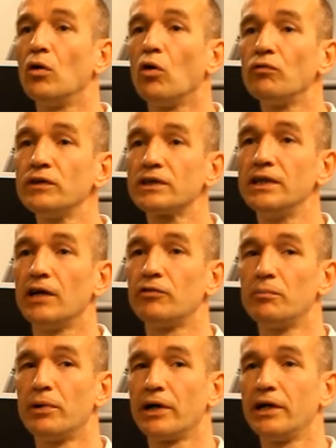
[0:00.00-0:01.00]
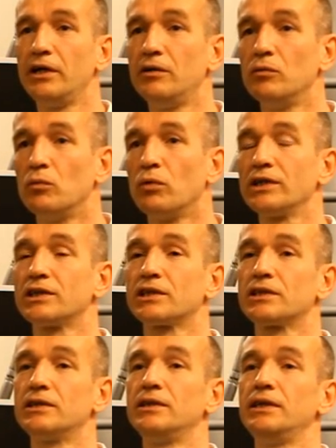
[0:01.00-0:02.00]
Obviously, everybody
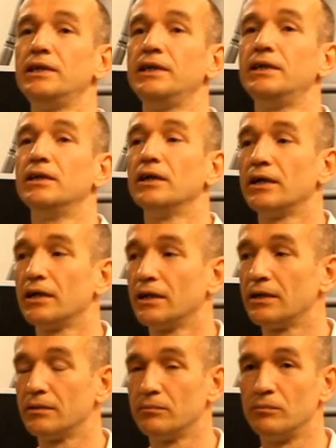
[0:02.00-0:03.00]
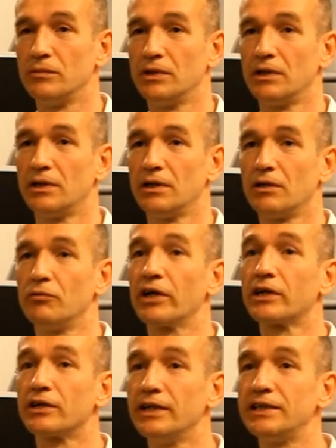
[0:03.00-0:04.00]
wants the
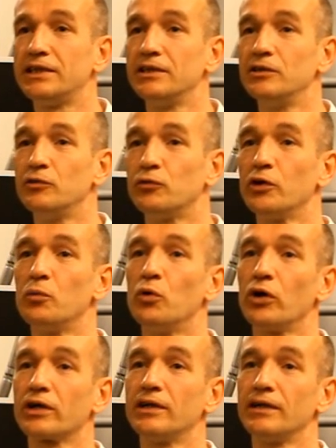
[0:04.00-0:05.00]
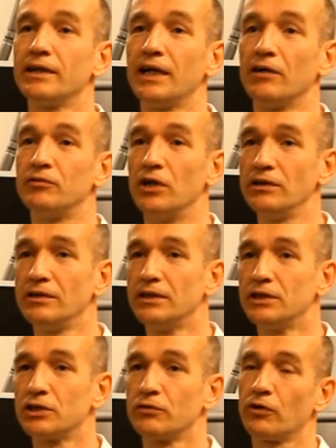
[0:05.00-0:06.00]
recognition for the work that they have done.
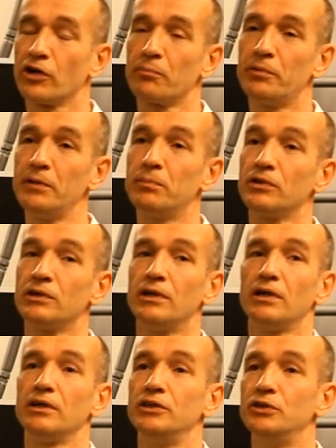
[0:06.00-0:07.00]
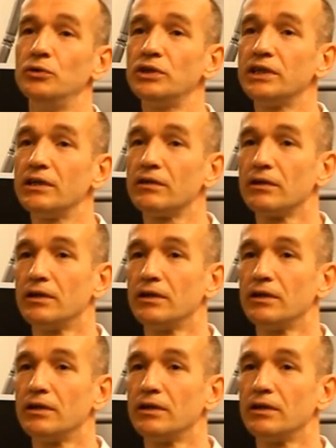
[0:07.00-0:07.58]
So if other people use it,